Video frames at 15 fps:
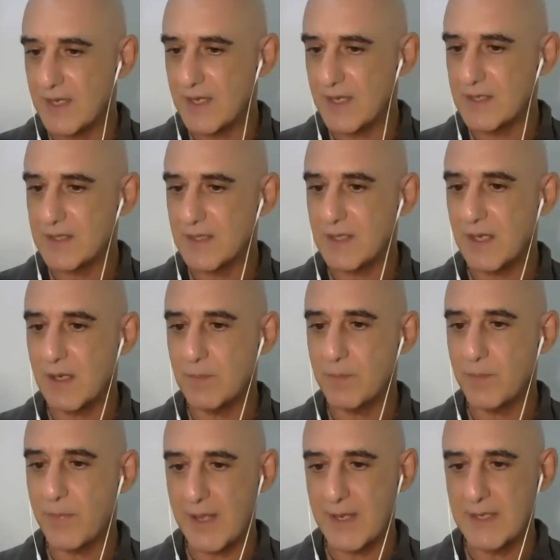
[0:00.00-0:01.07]
things are
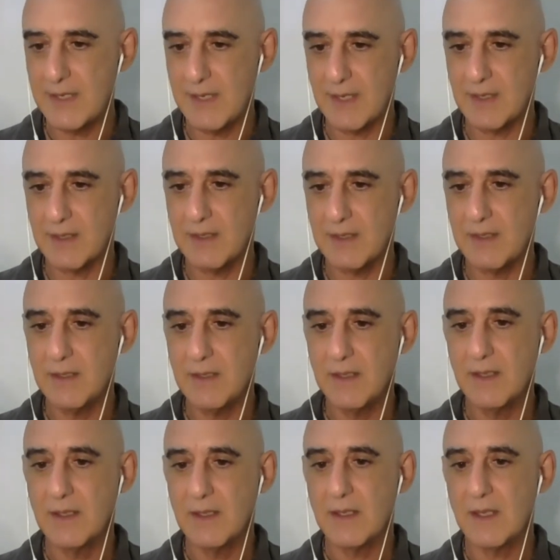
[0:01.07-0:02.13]
combining
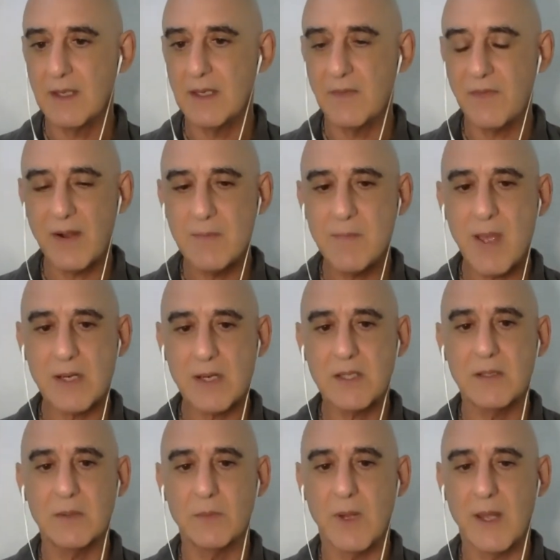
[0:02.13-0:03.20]
in a very
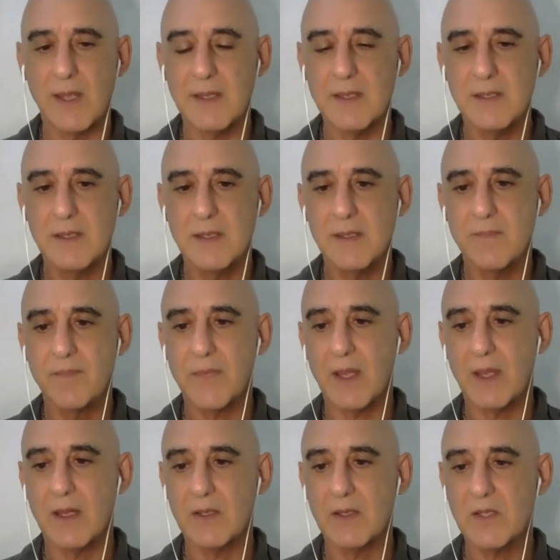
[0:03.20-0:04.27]
magical way
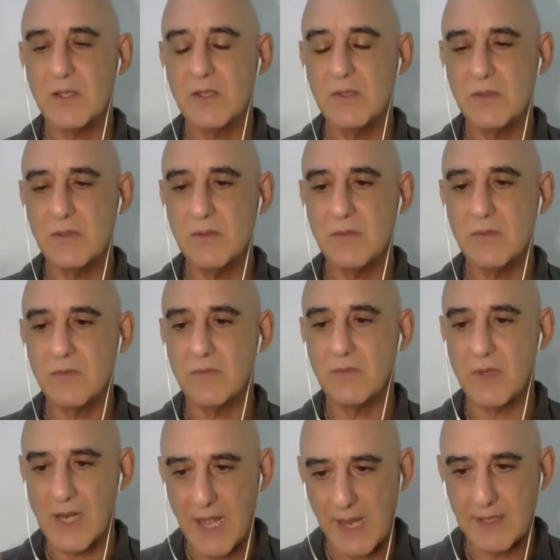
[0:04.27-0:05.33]
to
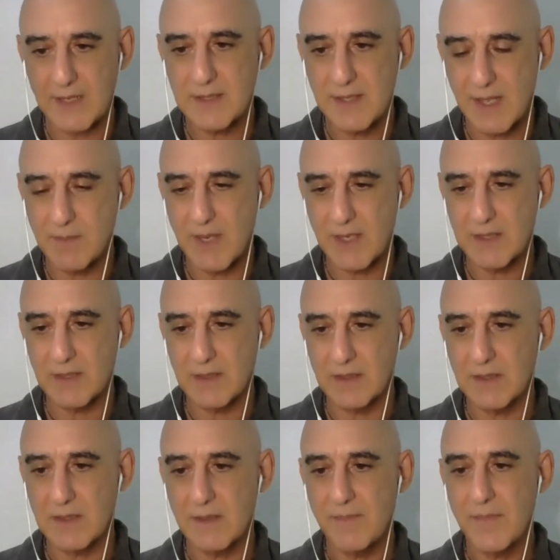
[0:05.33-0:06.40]
relax their
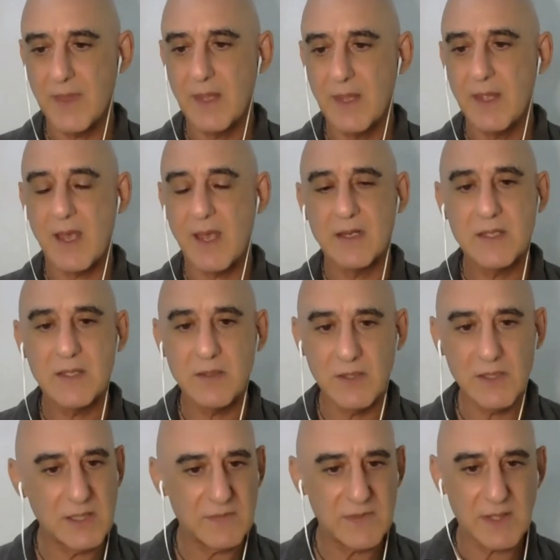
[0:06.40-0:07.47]
muscles. And as soon
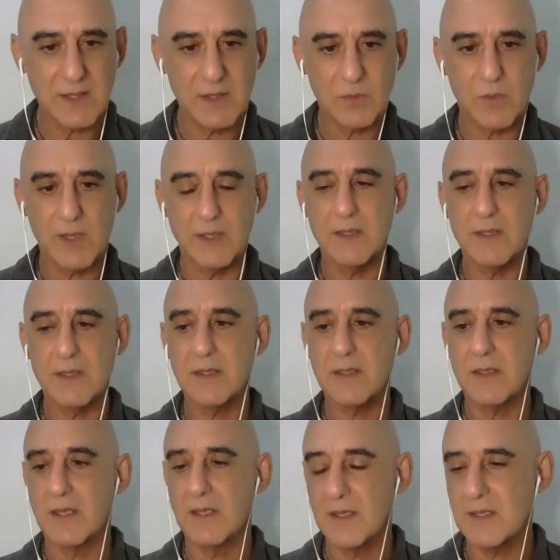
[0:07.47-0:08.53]
as you've done it once,
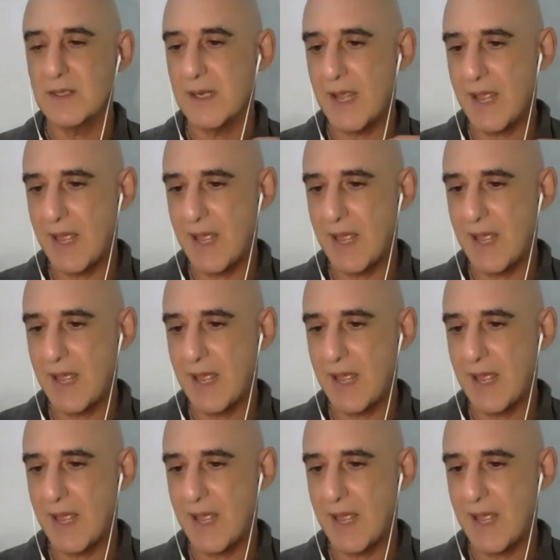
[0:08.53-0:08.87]
then it's going to